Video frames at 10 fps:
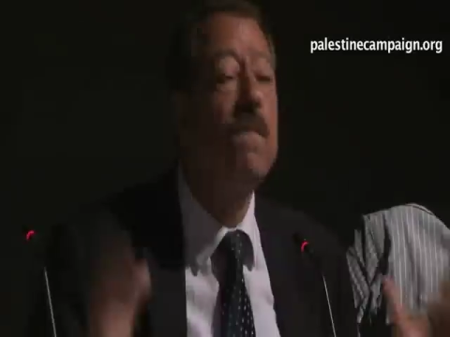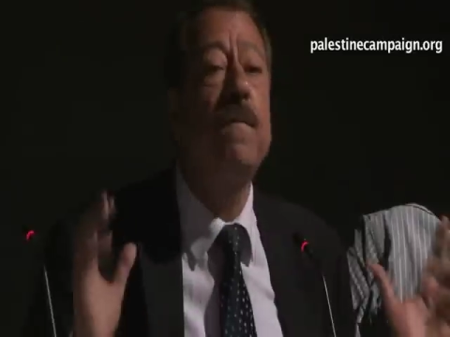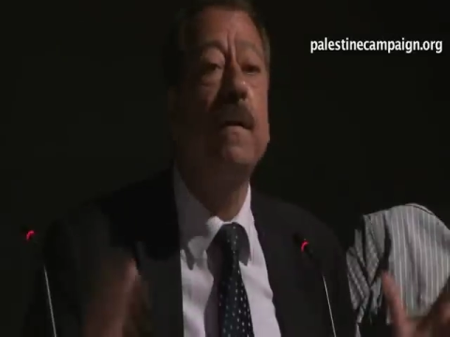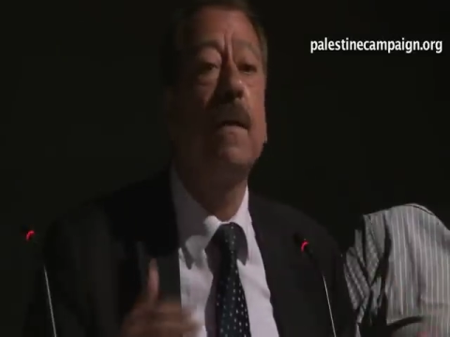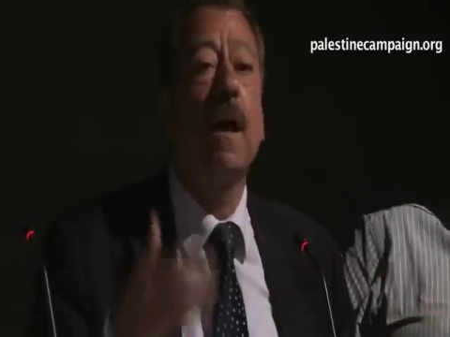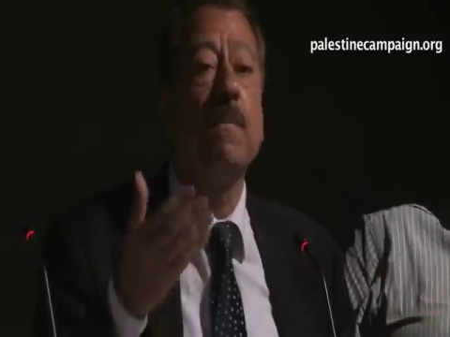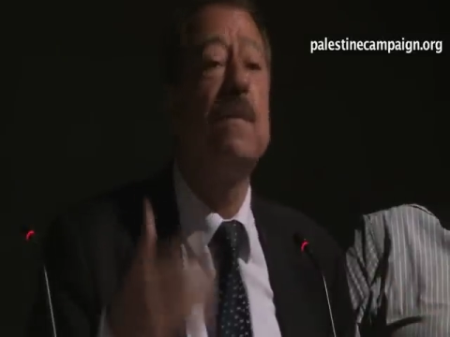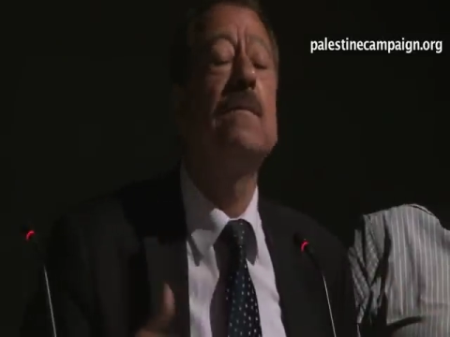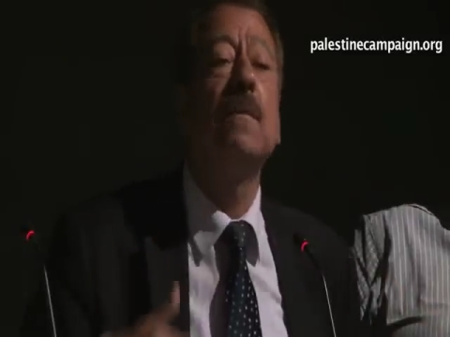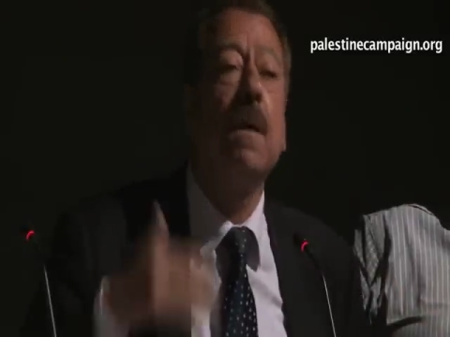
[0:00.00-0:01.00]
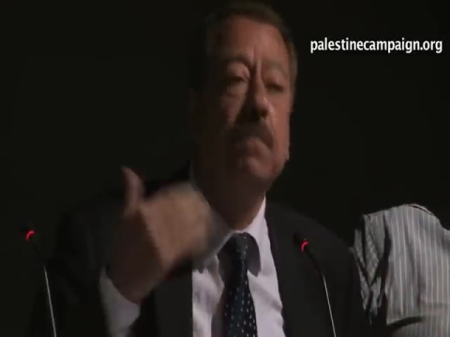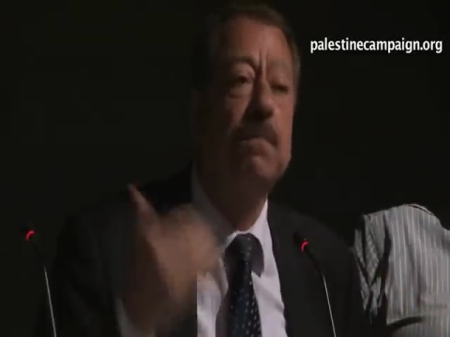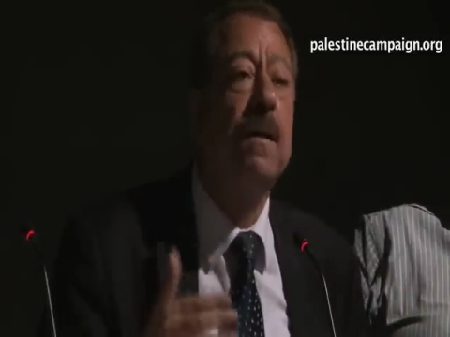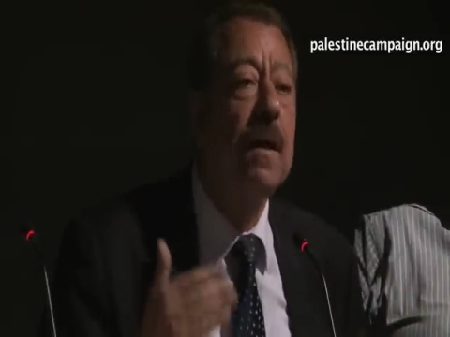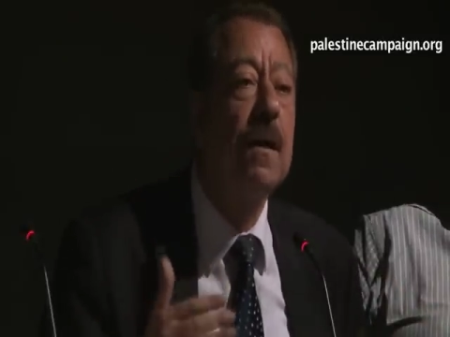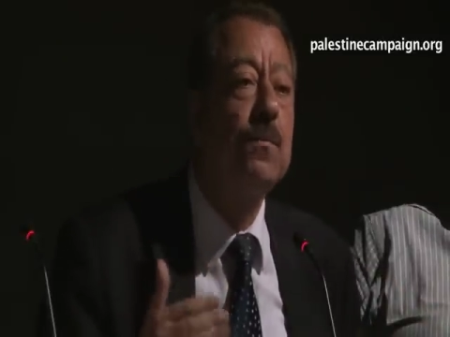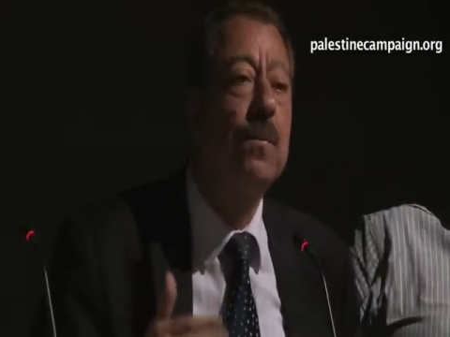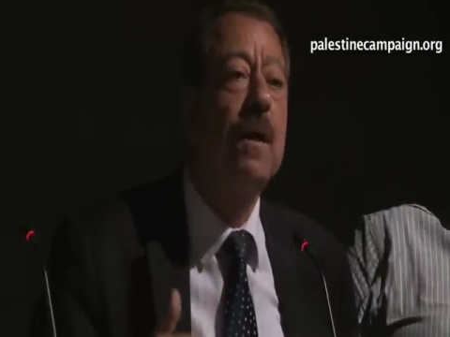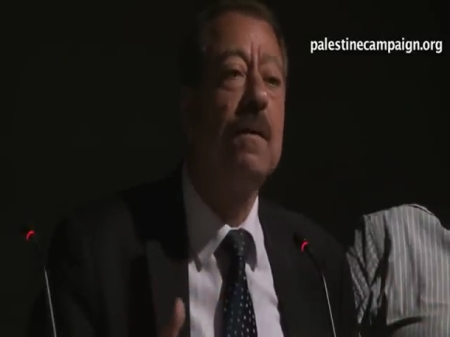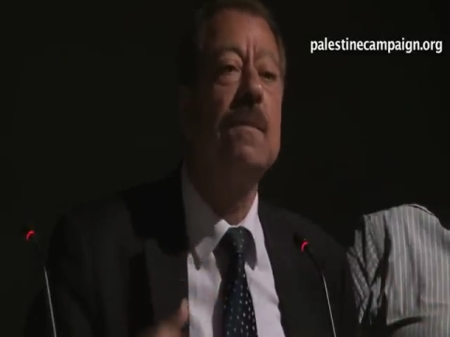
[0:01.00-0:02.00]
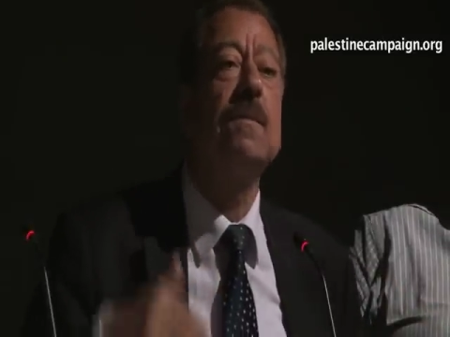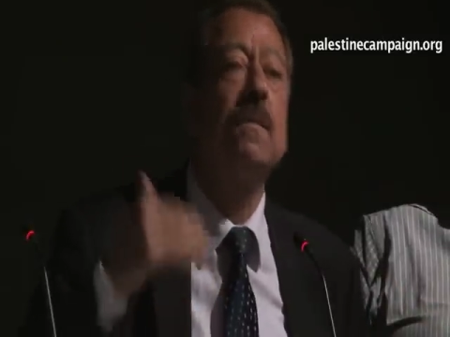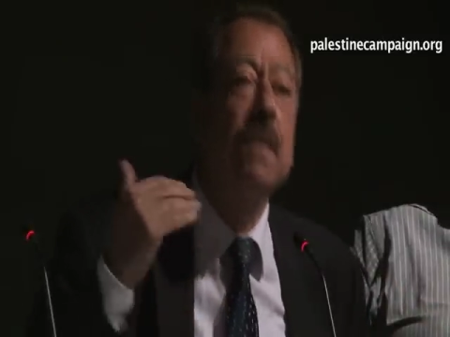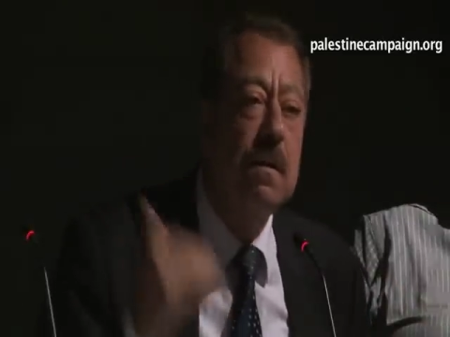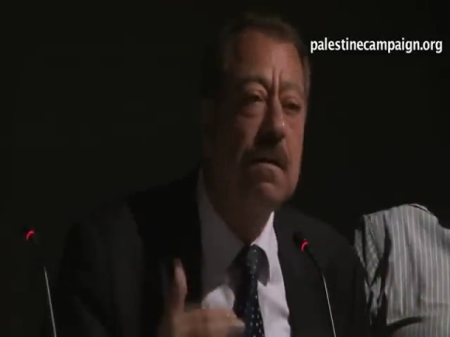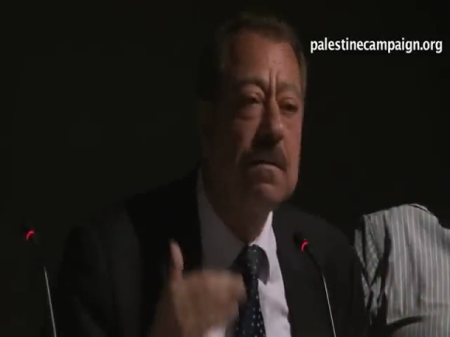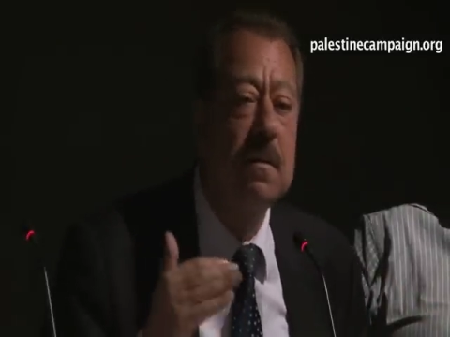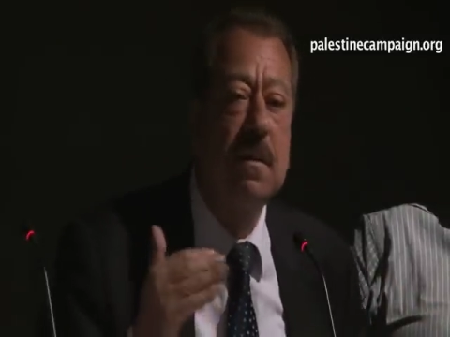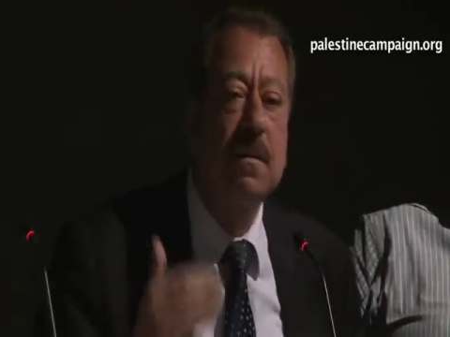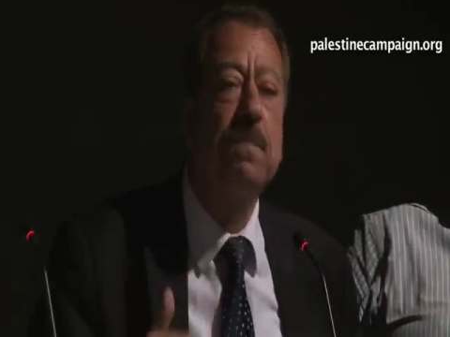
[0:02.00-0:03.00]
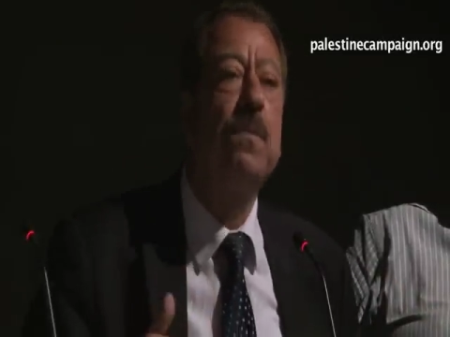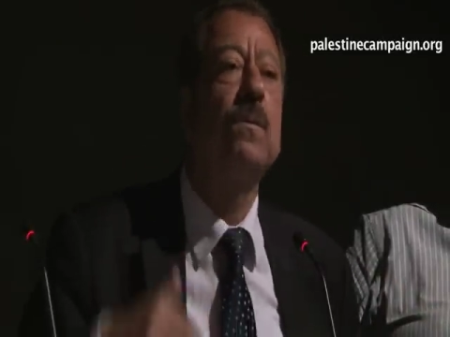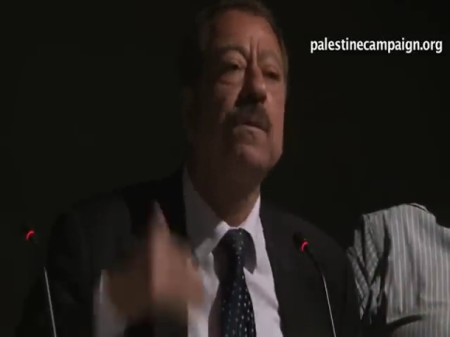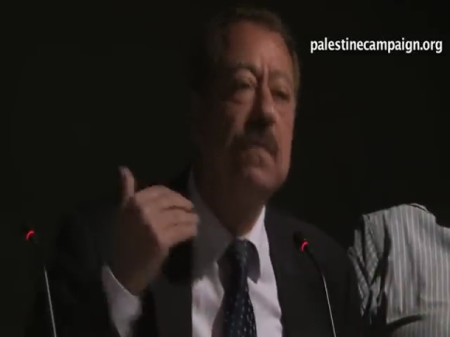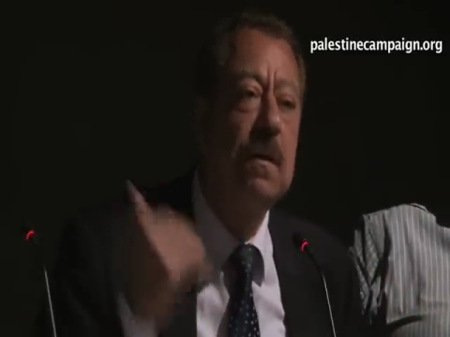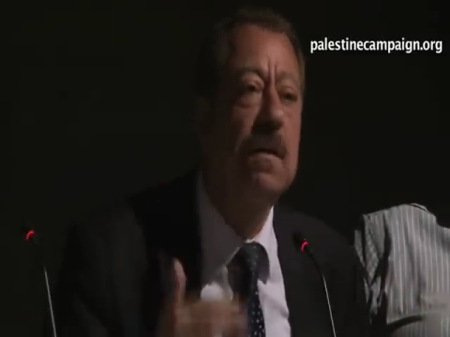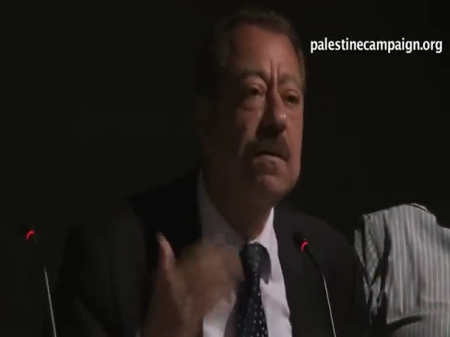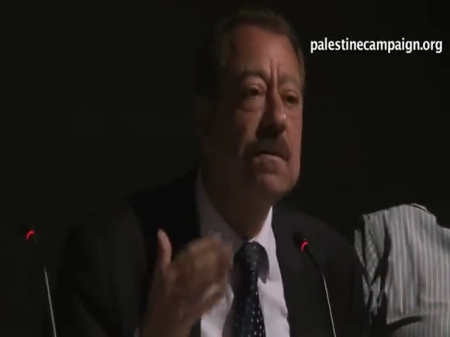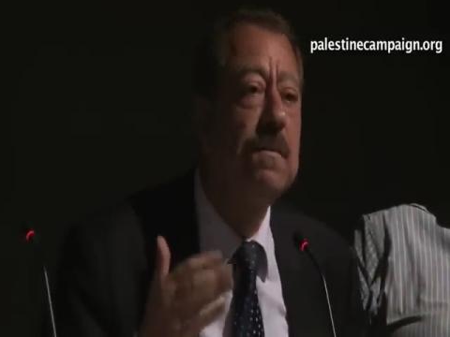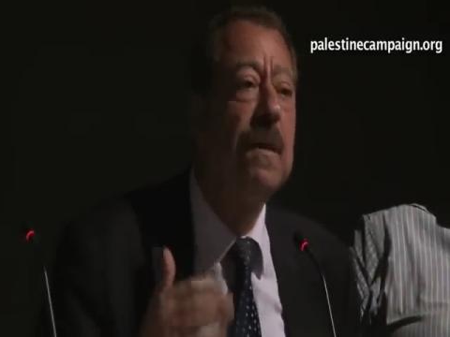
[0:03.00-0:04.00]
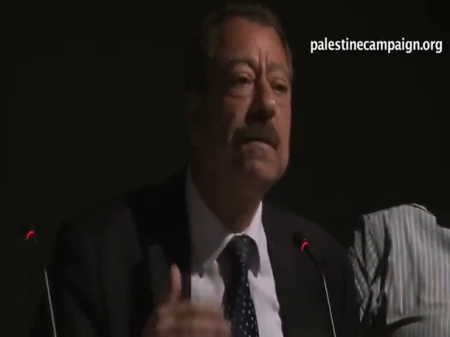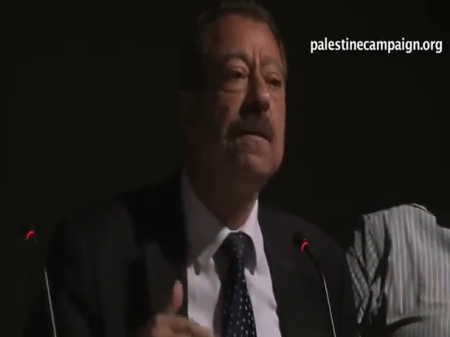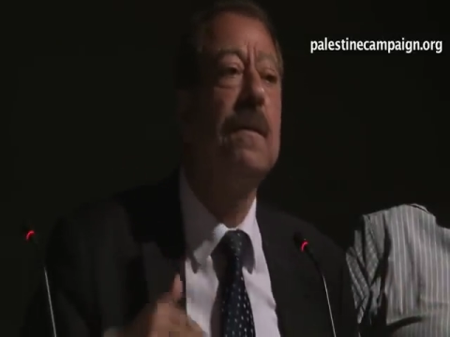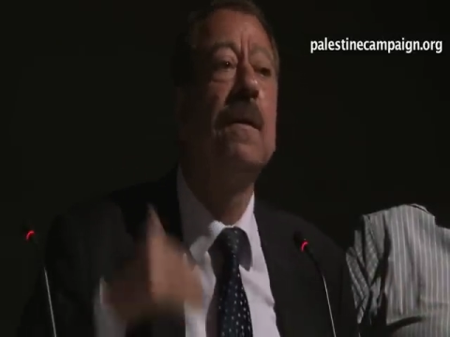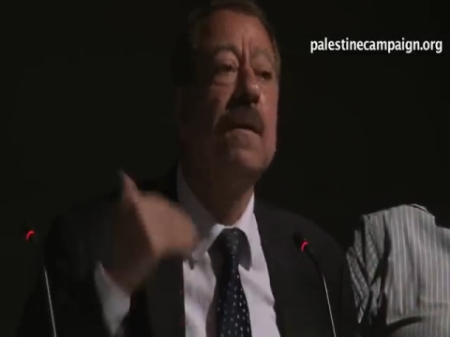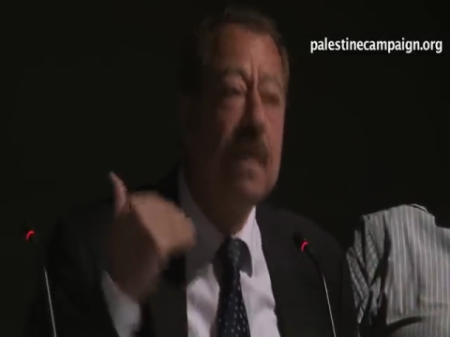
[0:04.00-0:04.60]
Every time this Abdel Bari Atwan is a terrorist, he's supporting terrorism, and he